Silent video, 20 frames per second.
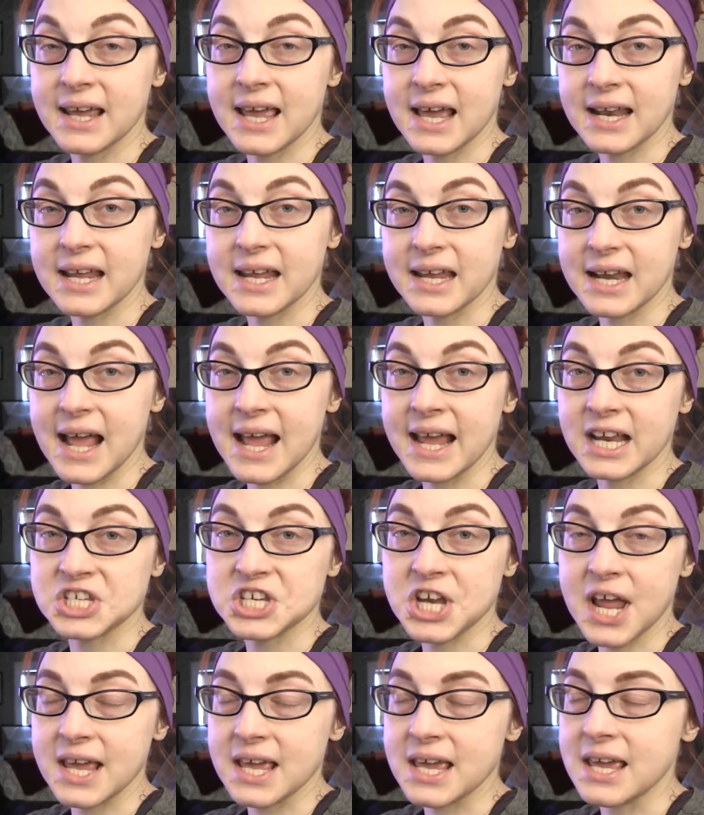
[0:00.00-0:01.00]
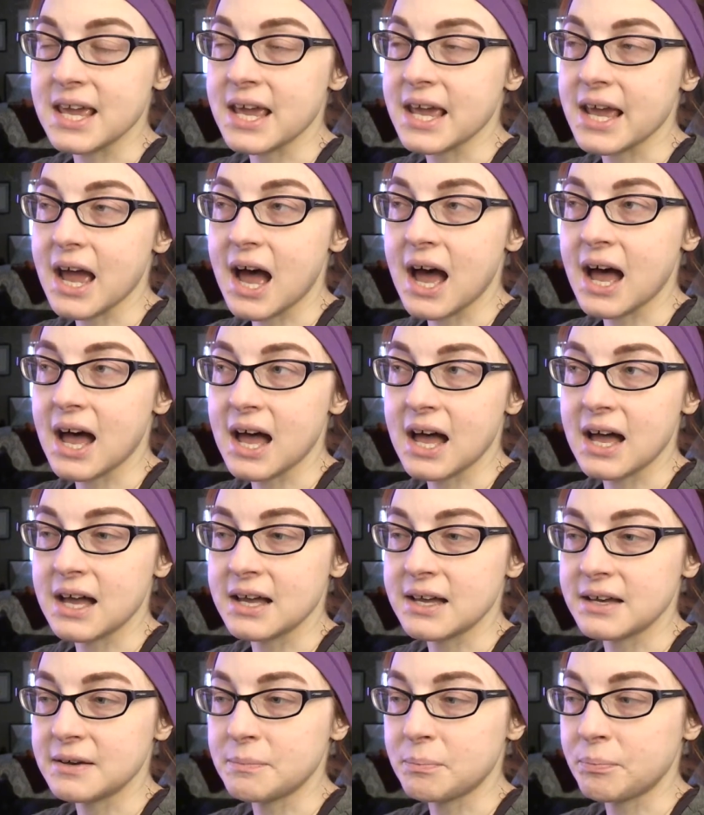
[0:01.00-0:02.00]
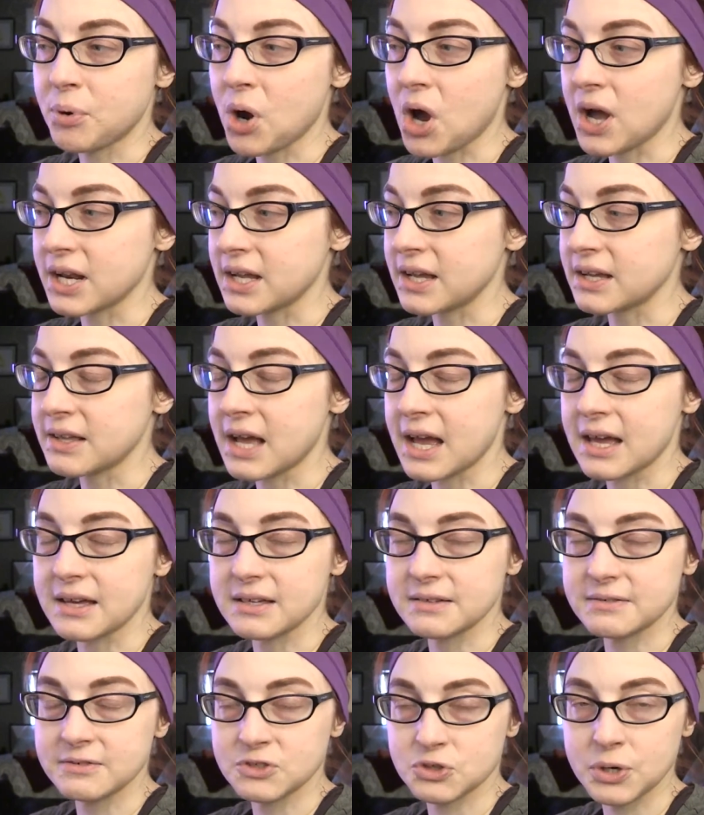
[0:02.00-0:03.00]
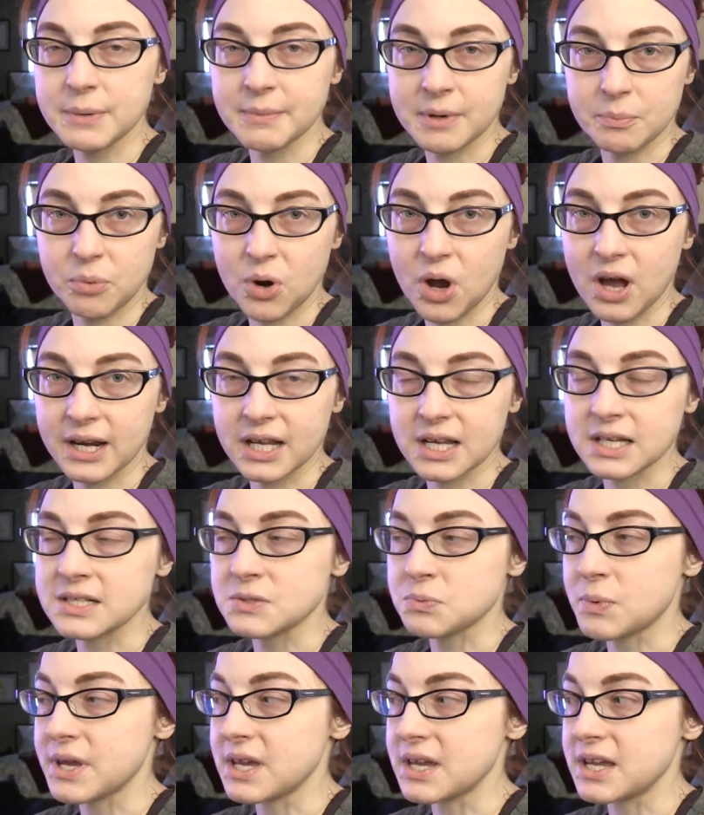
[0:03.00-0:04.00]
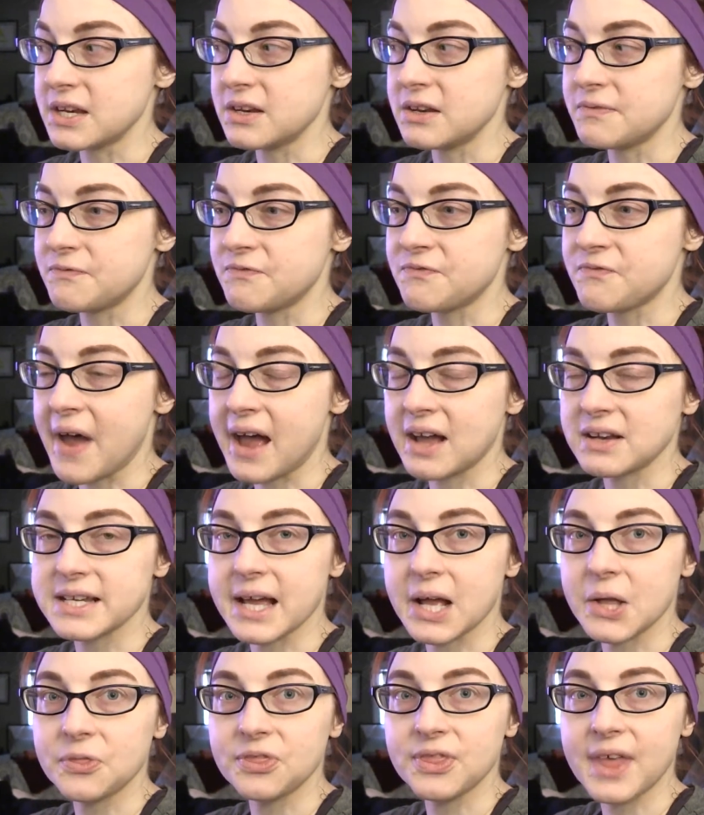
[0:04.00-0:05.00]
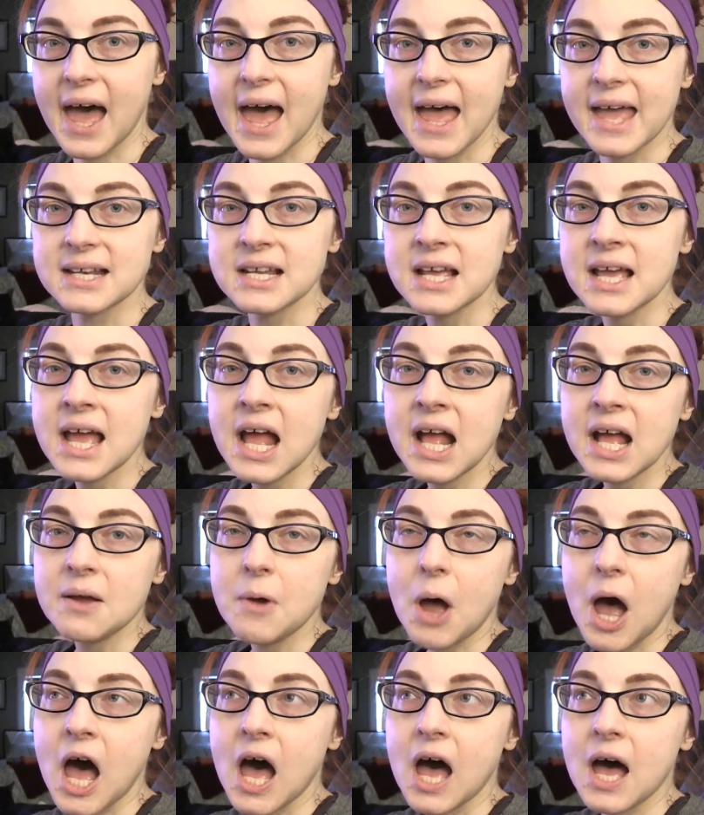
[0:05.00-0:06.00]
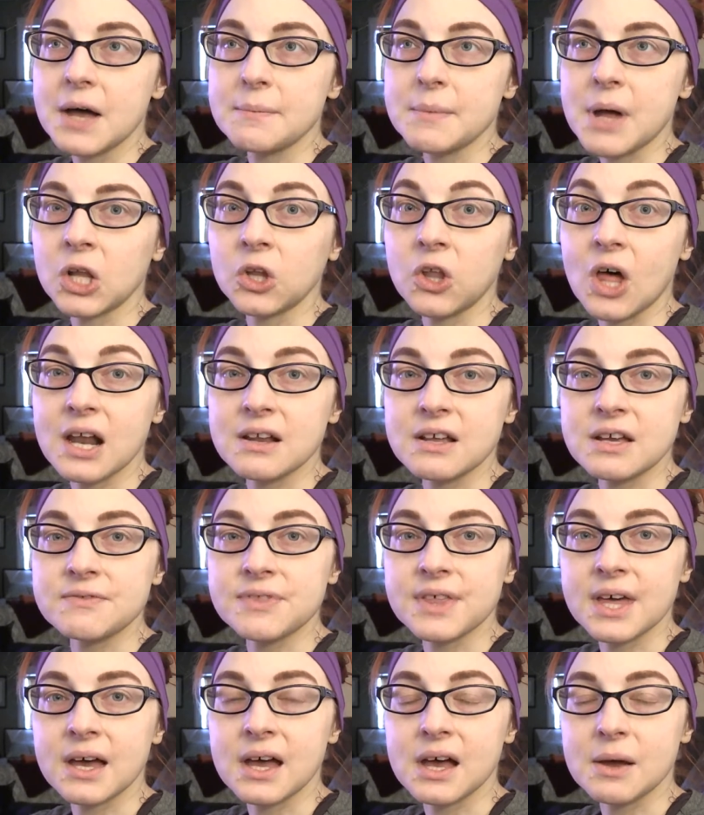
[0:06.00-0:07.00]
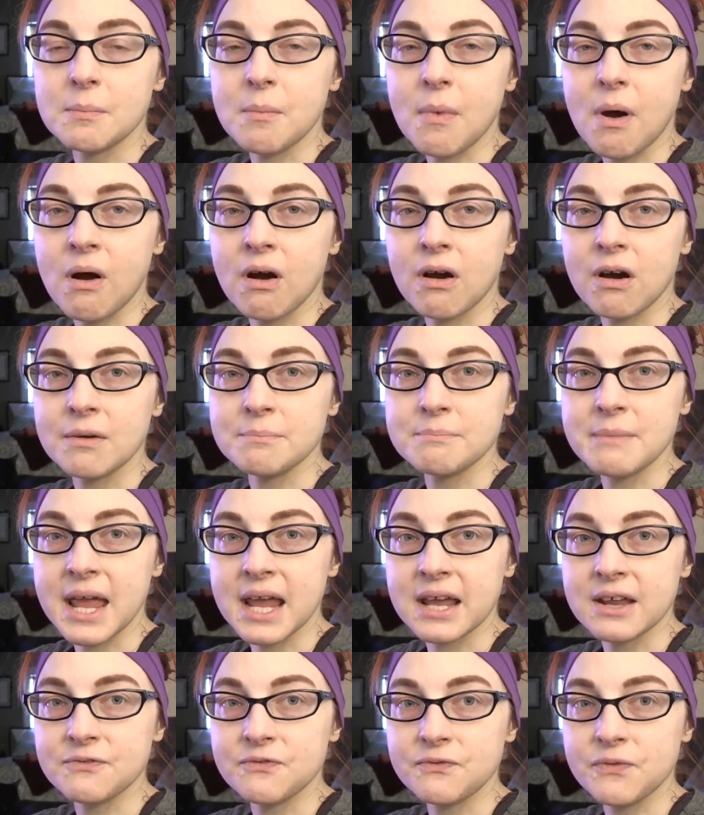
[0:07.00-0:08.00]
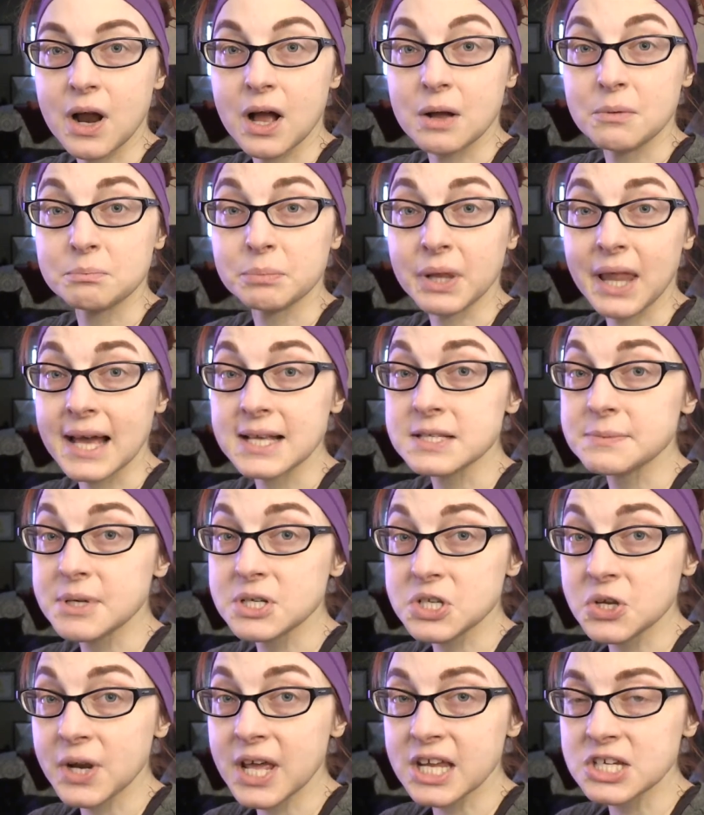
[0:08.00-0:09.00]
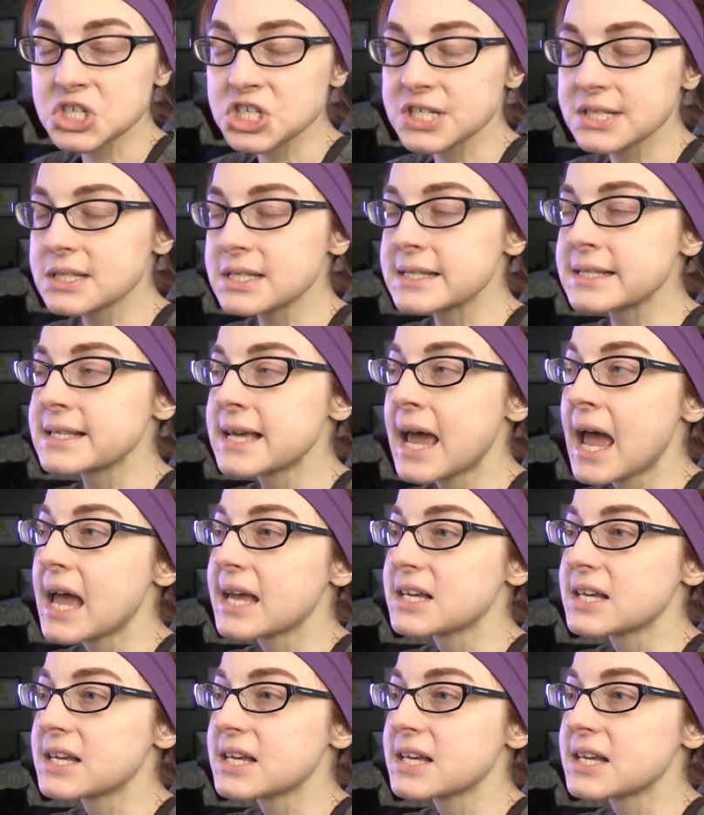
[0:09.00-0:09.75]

getting hae uh, product uh, treatment products we found out that um, a lot of them are made from plasma donations.